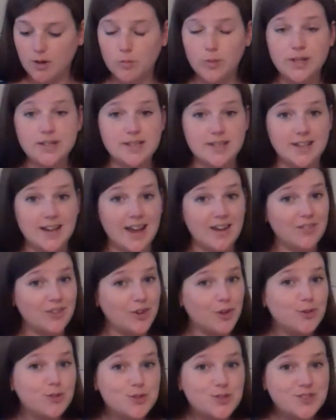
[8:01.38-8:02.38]
we did have an
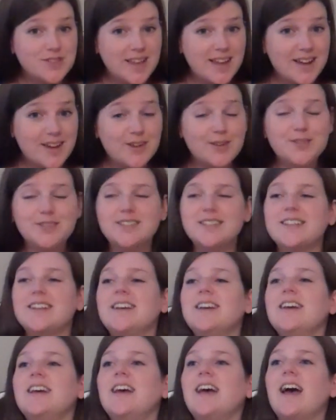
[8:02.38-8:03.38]
ultrasound,
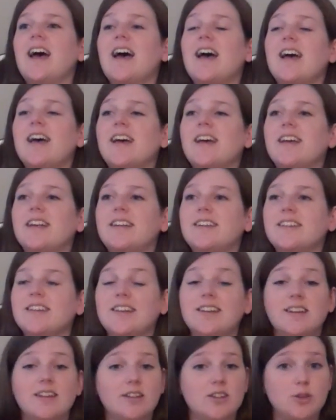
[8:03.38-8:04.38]
and
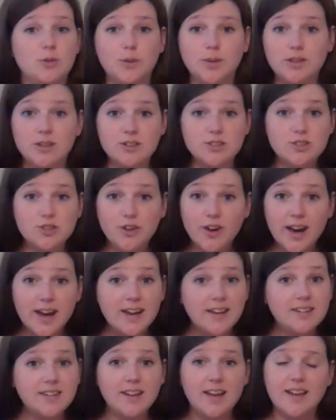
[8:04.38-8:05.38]
Ewan looks
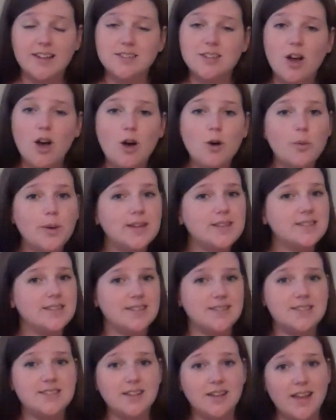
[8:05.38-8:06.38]
great, as always.
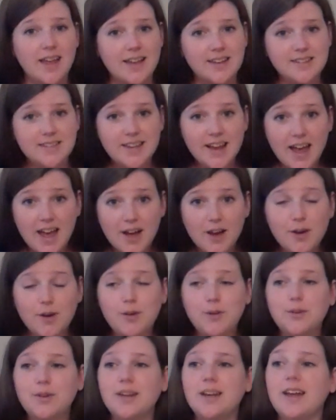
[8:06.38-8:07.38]
He's still head
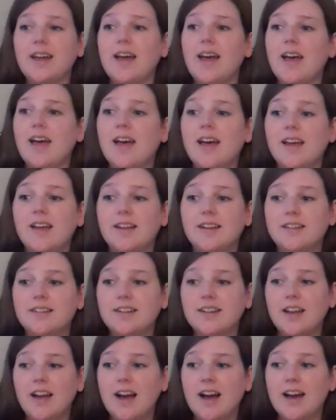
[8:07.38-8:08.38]
down,
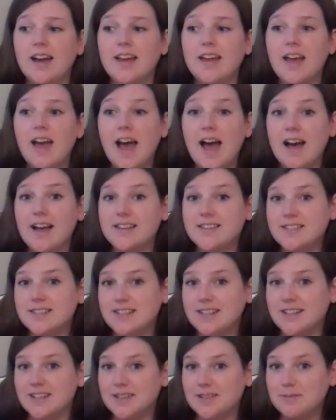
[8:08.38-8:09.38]
and I
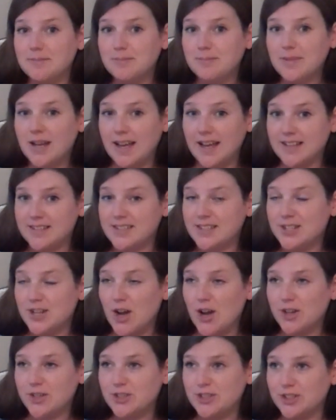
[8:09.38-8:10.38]
asked the
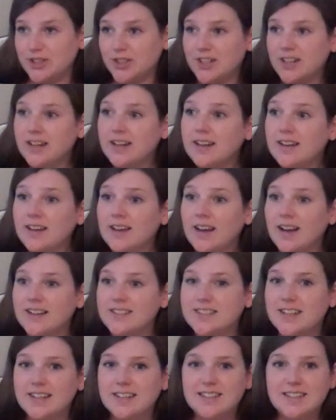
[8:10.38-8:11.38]
doctor, I
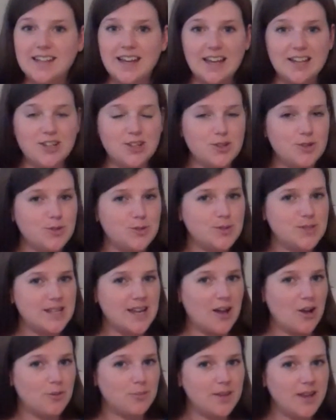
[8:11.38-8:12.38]
said, can you
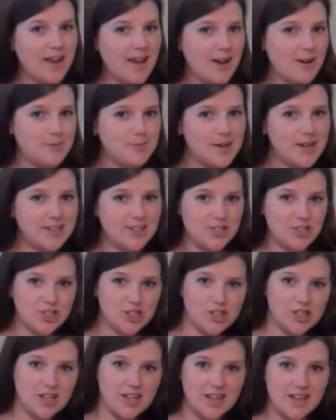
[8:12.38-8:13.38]
tell me how
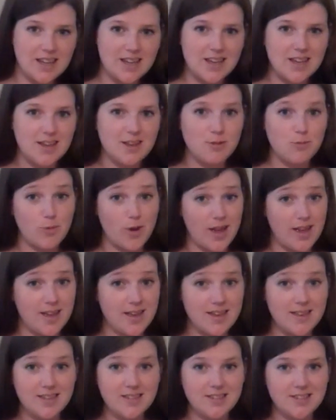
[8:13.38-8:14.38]
much he
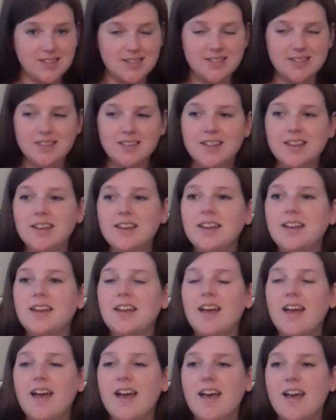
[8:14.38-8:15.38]
weighs?
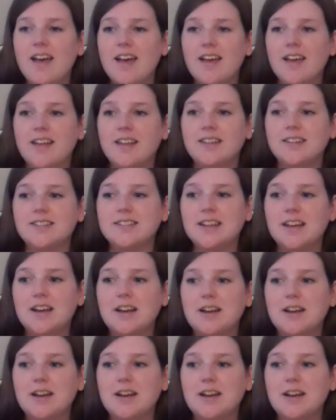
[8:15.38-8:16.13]
And